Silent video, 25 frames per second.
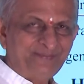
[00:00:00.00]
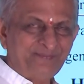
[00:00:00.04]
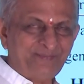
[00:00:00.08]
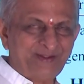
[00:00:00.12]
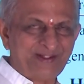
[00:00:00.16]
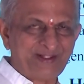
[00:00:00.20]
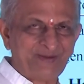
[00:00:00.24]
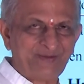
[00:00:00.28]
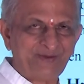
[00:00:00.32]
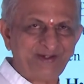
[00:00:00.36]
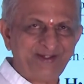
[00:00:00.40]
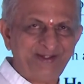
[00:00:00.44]

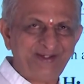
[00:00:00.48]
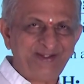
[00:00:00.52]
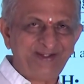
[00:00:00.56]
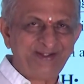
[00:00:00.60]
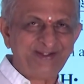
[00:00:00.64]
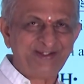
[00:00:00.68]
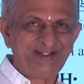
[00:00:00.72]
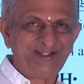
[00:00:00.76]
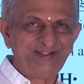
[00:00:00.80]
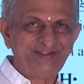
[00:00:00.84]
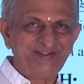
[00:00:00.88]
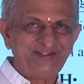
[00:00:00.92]
But our
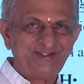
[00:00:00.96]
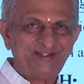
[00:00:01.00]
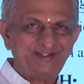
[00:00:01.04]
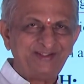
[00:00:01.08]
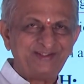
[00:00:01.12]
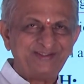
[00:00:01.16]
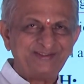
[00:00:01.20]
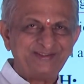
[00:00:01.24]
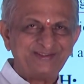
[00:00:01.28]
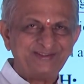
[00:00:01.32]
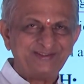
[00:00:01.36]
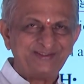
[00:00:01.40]
Indian culture
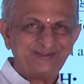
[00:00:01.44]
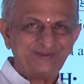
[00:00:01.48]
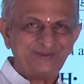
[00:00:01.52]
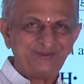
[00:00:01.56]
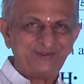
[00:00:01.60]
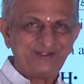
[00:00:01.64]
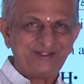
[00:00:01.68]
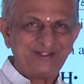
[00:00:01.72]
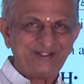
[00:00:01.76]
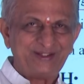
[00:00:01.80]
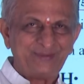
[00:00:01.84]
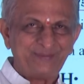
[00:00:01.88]
is
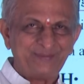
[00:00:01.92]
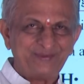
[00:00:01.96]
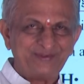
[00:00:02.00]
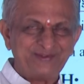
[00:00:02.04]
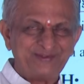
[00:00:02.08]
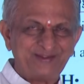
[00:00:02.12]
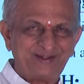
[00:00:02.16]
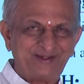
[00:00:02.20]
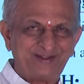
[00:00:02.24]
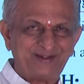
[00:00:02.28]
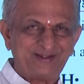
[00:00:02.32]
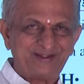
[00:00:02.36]
doing
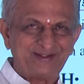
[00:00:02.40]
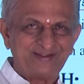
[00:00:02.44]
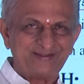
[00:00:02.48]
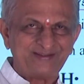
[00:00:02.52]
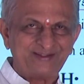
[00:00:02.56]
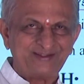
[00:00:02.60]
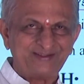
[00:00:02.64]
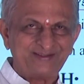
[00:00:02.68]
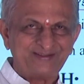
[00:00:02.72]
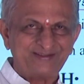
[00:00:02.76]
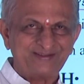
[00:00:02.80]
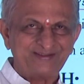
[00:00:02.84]
namaskar like
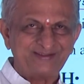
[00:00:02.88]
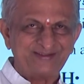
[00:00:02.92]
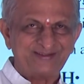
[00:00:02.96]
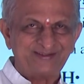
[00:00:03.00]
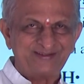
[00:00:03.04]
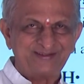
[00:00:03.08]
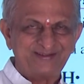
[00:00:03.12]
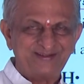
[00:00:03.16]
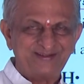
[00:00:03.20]
this.